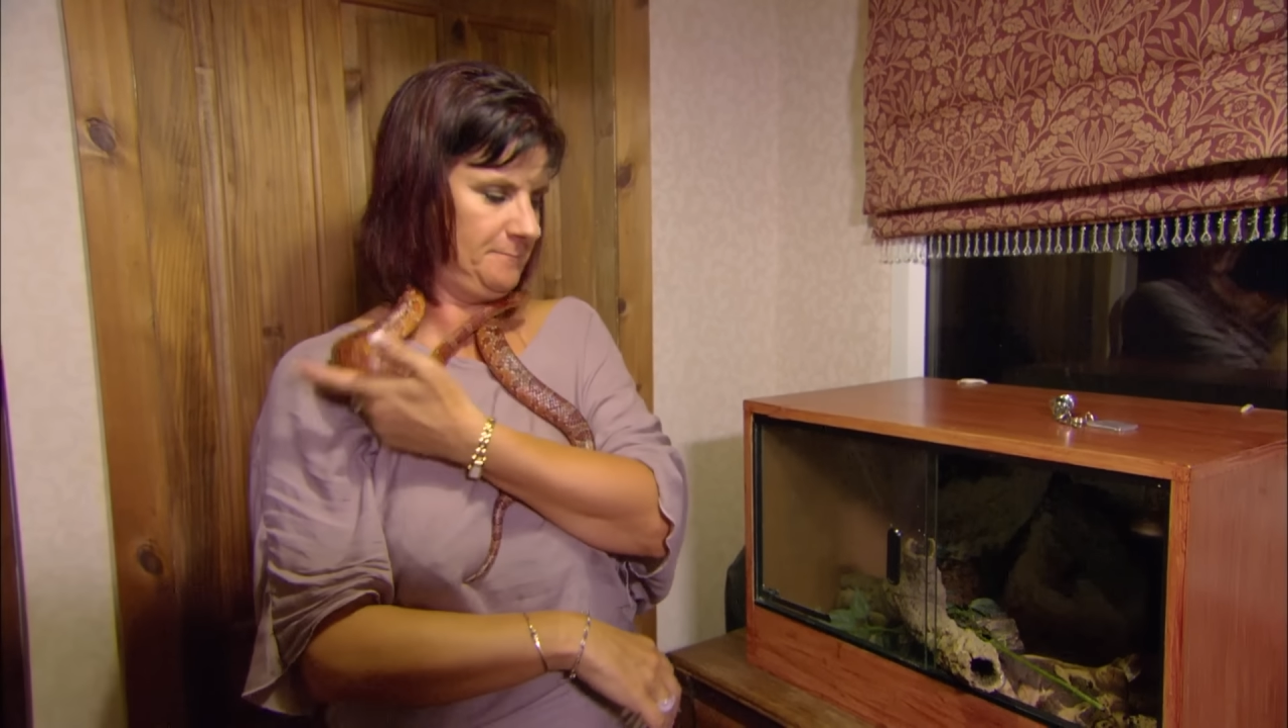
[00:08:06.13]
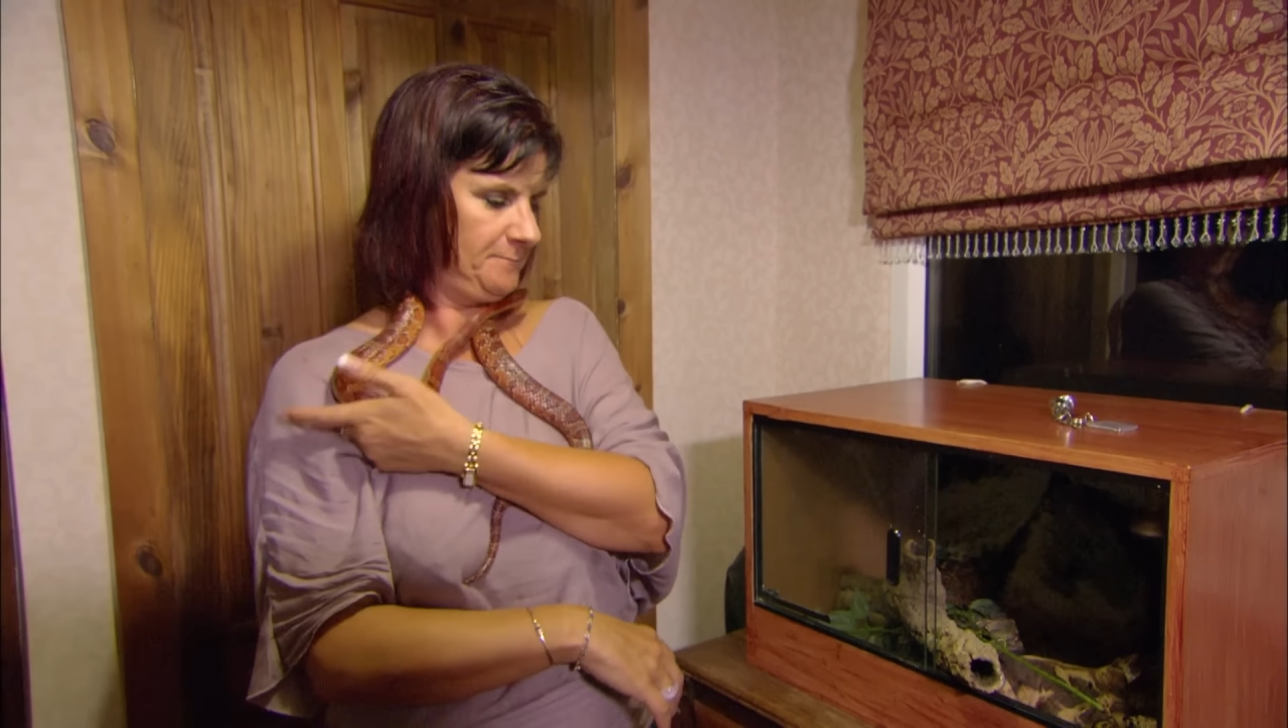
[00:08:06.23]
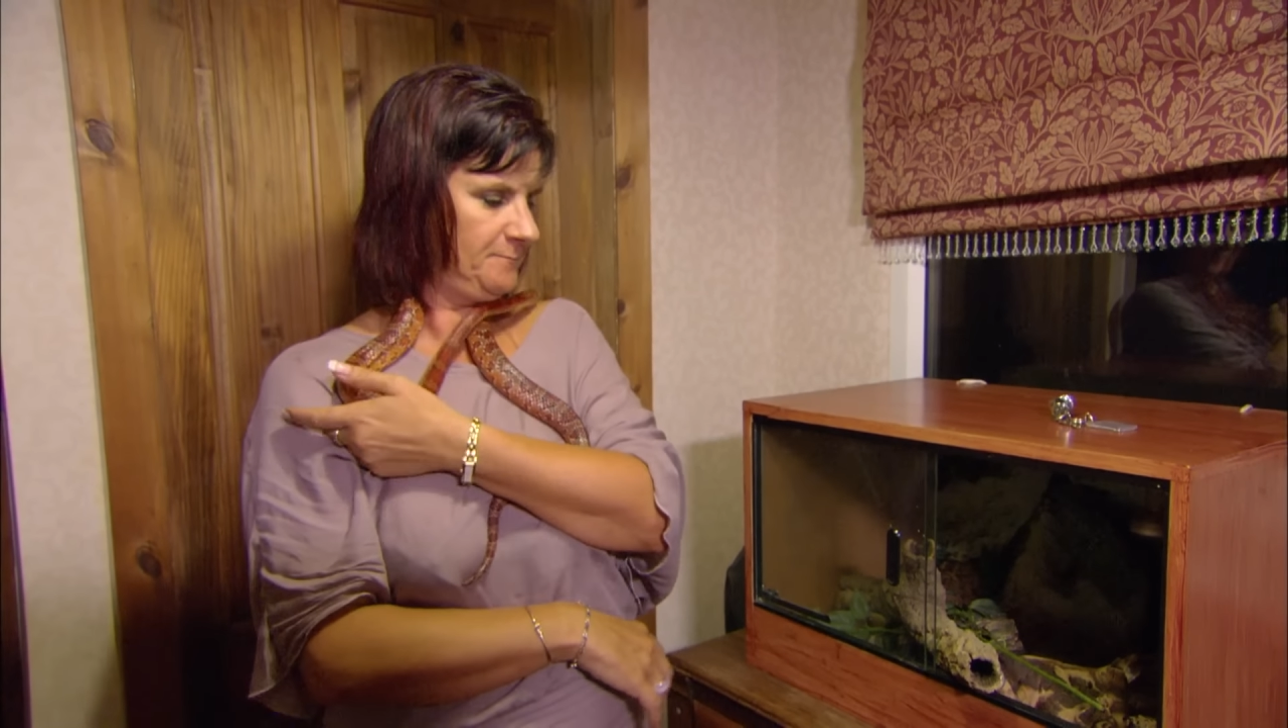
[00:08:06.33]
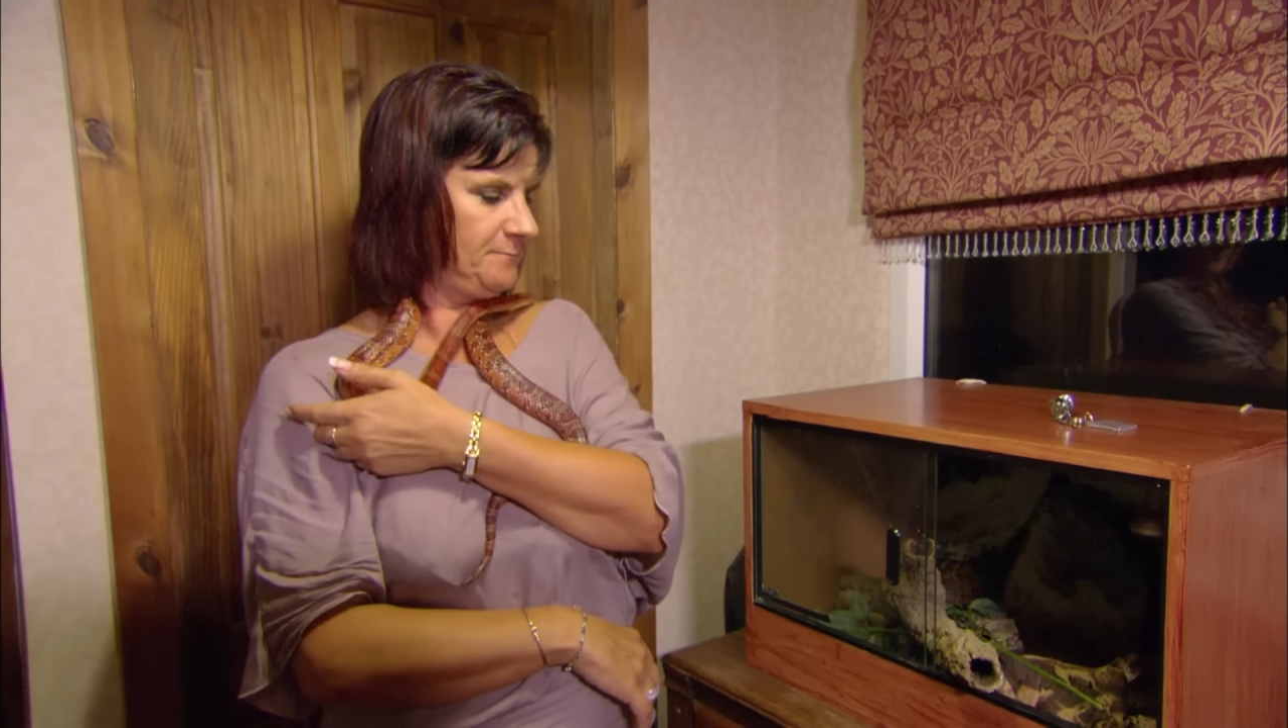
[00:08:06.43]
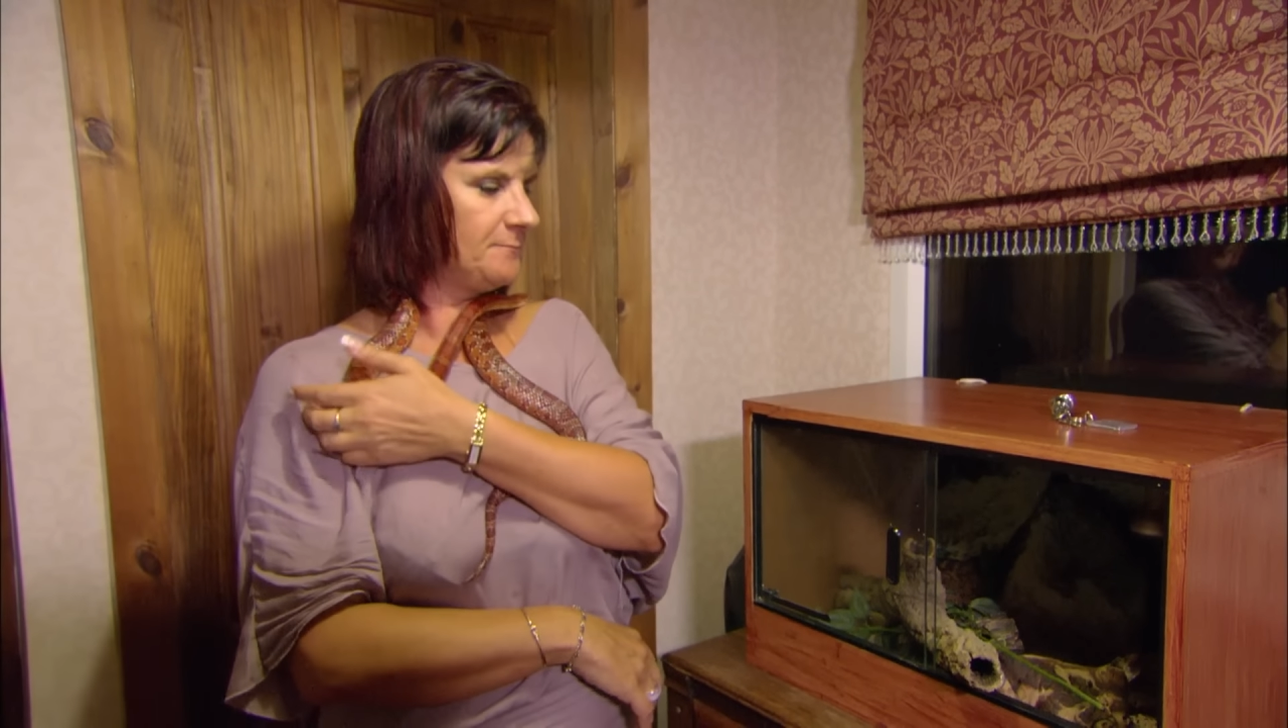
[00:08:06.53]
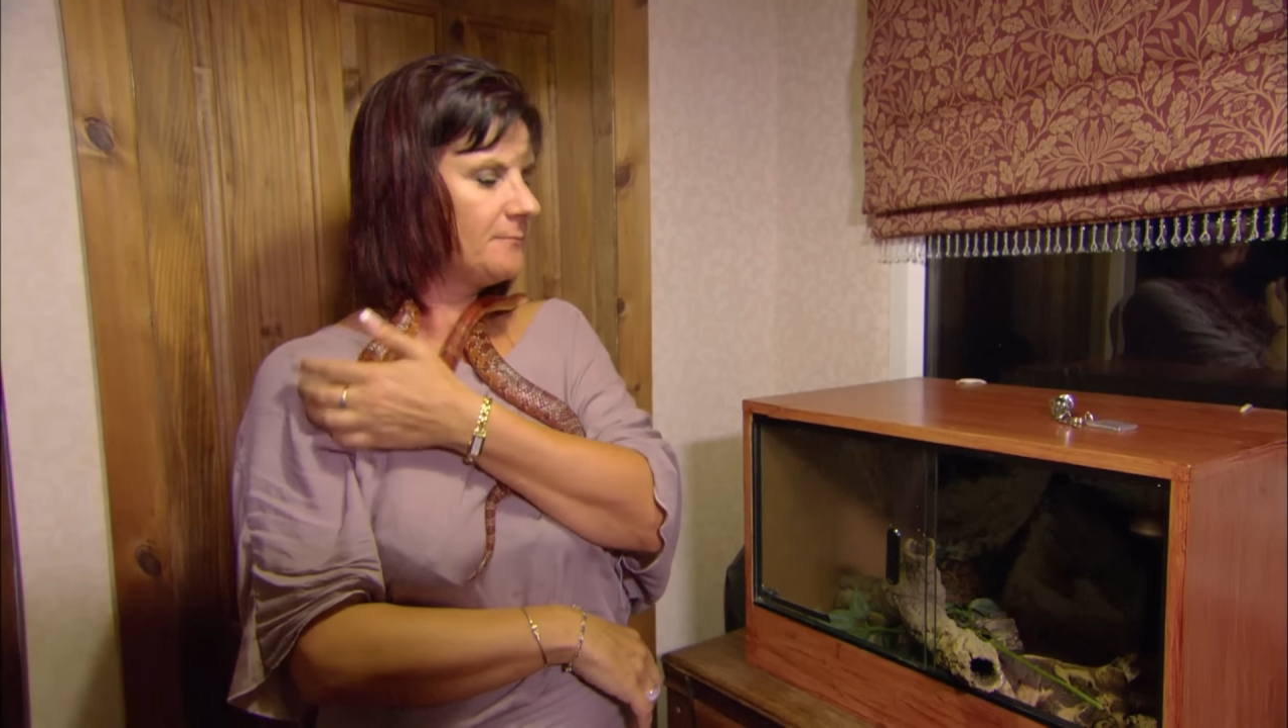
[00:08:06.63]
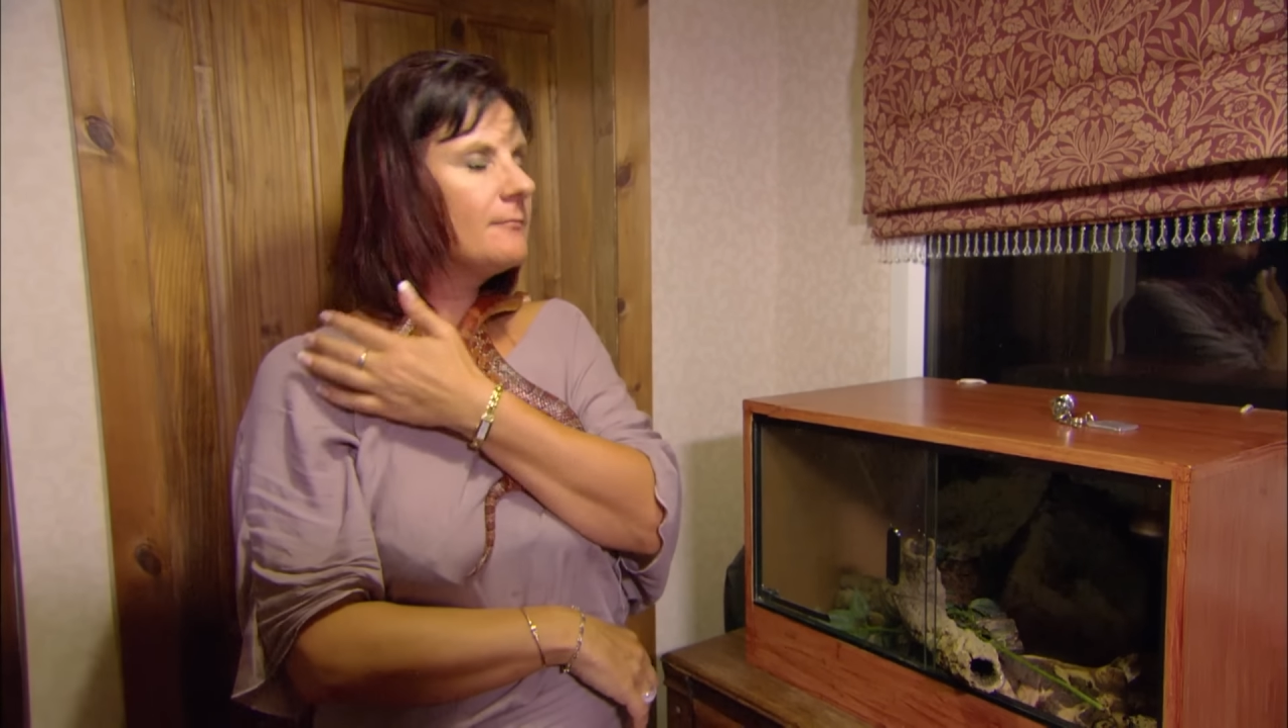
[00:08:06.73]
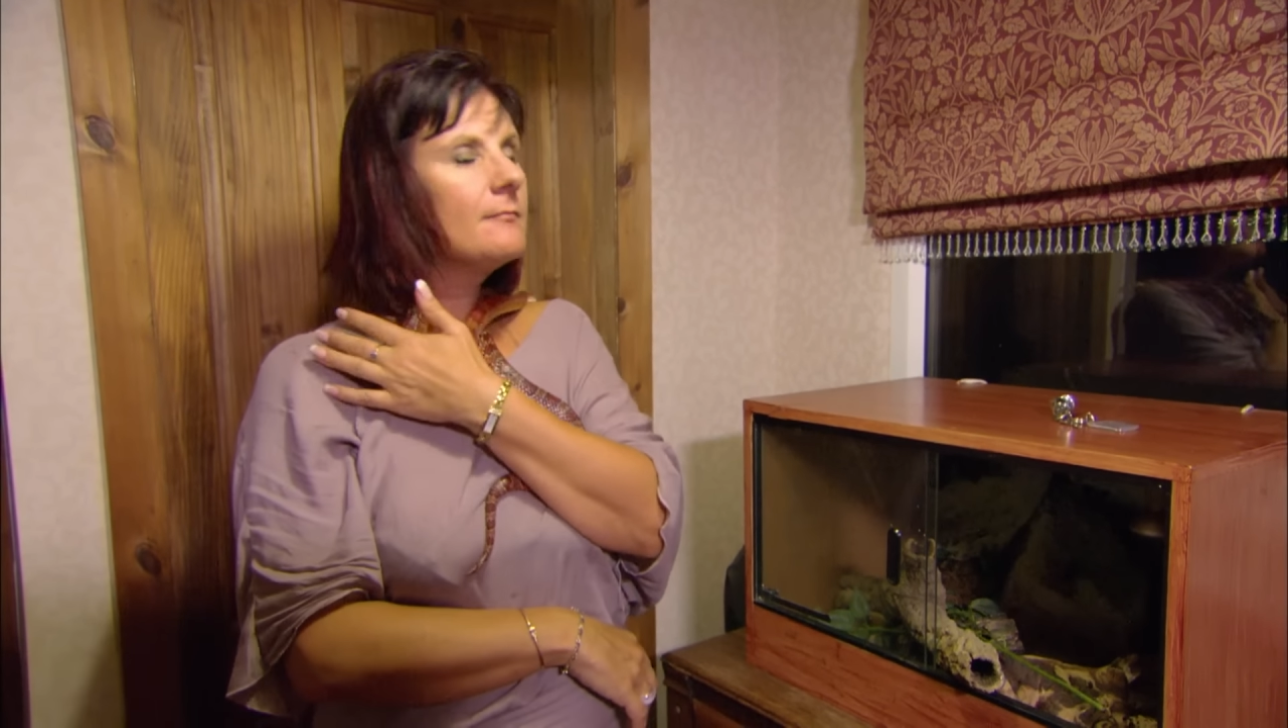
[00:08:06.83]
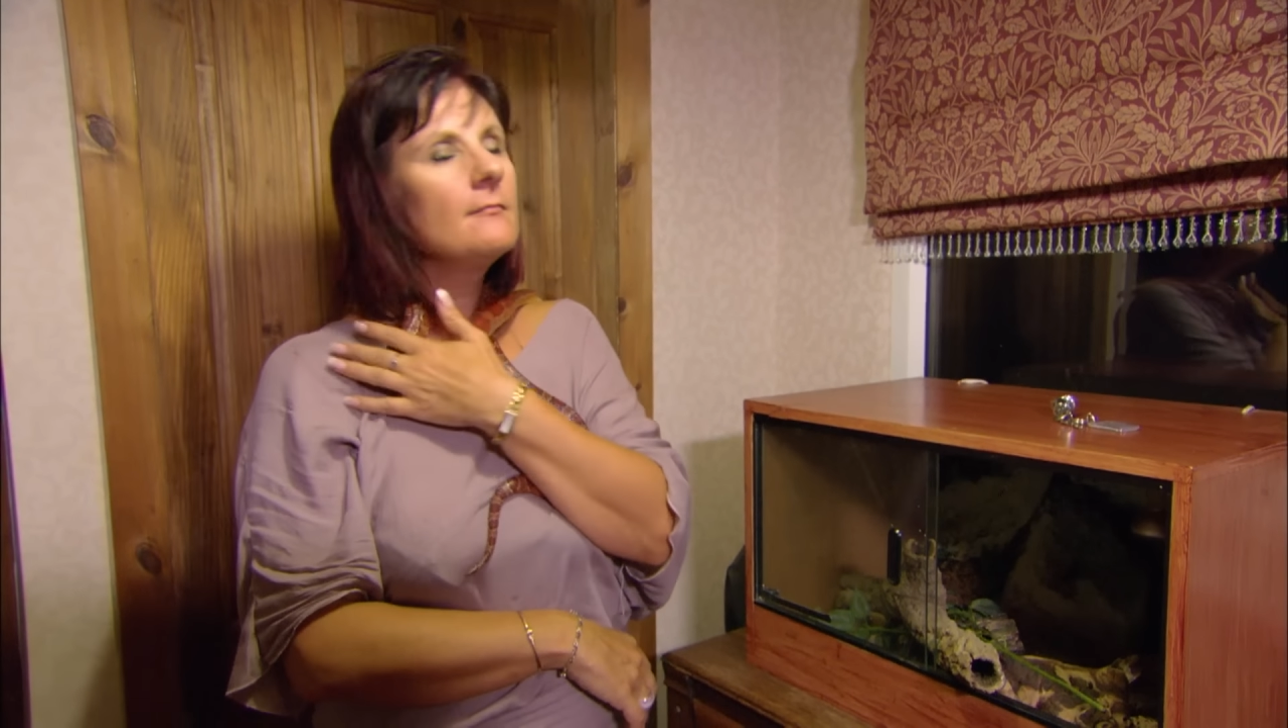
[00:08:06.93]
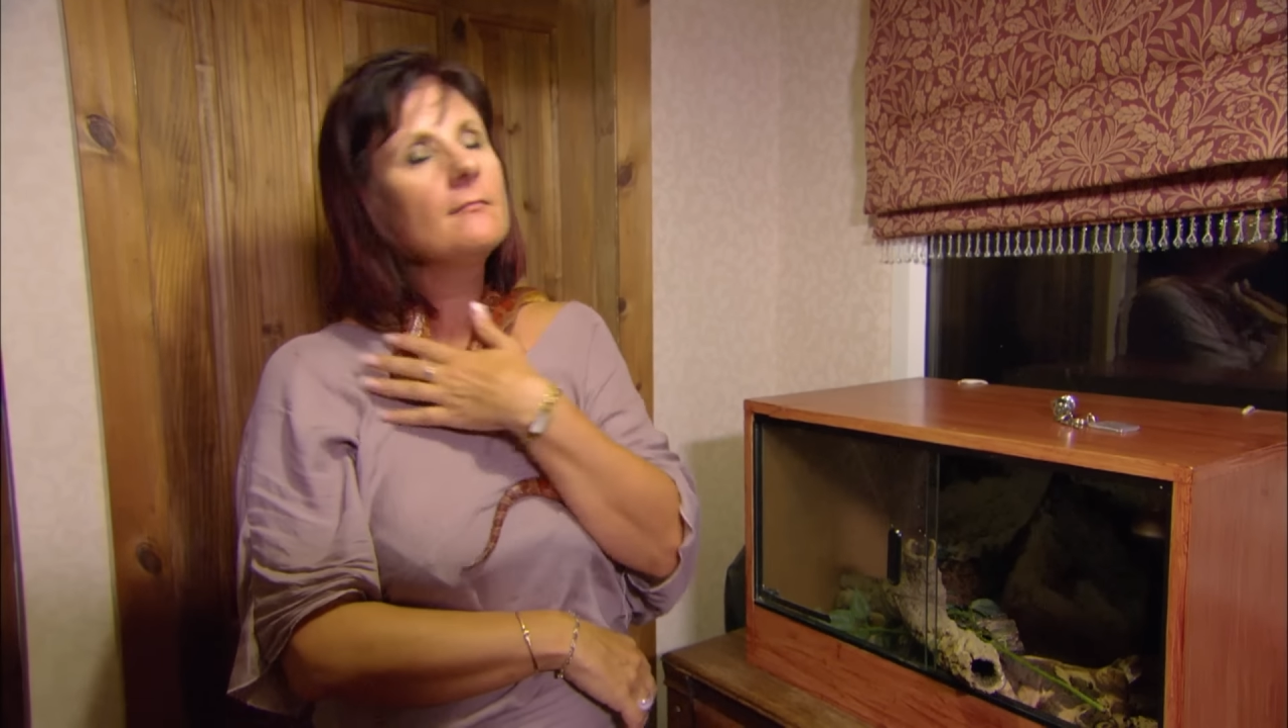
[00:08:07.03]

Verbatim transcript: Oh dear, I'm not